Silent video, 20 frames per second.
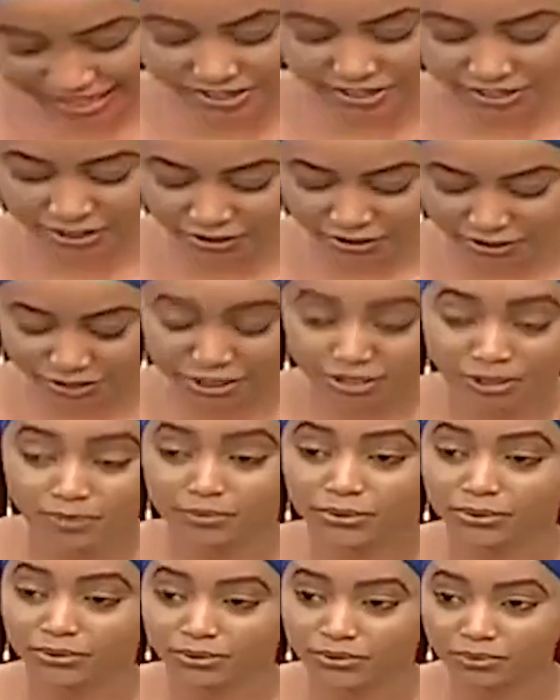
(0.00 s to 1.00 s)
an
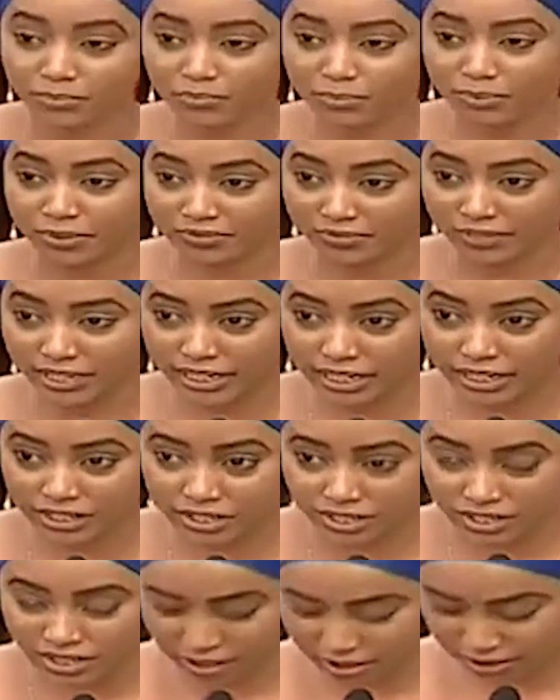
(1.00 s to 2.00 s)
incredible
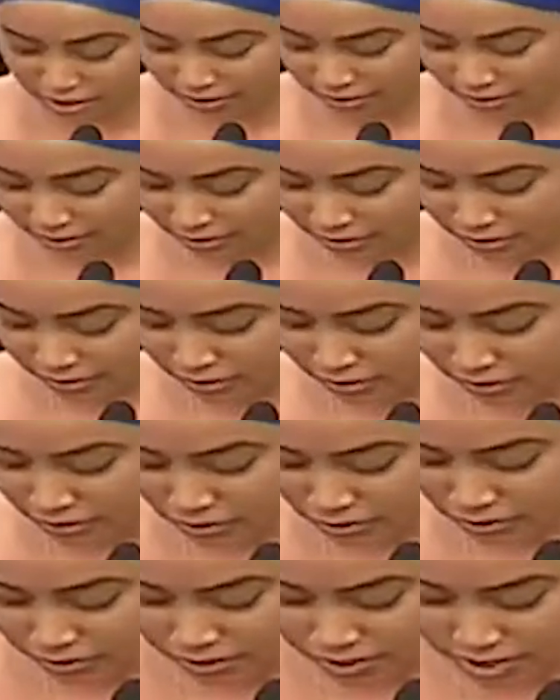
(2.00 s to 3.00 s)
privilege
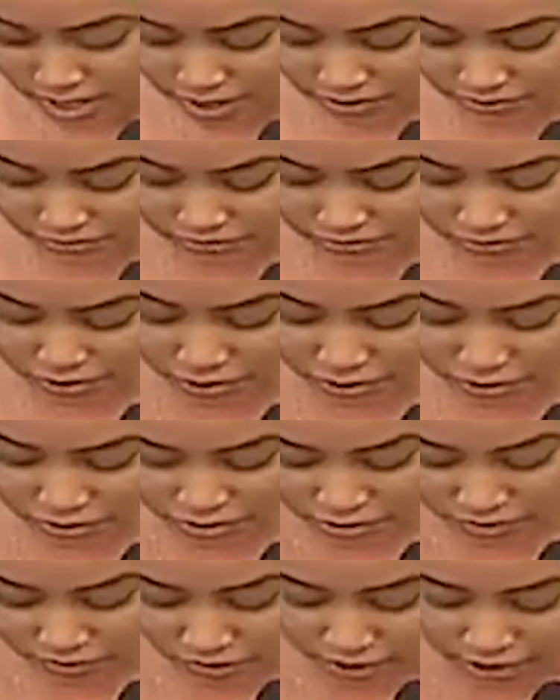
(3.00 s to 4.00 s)
to serve the
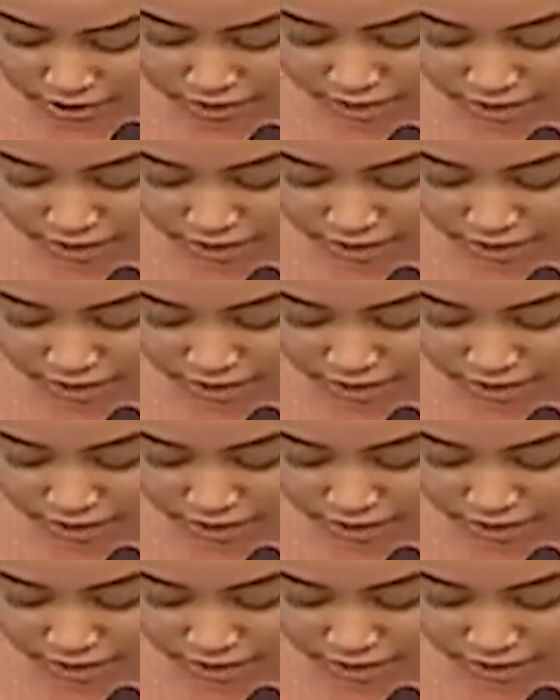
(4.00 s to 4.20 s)
youth of our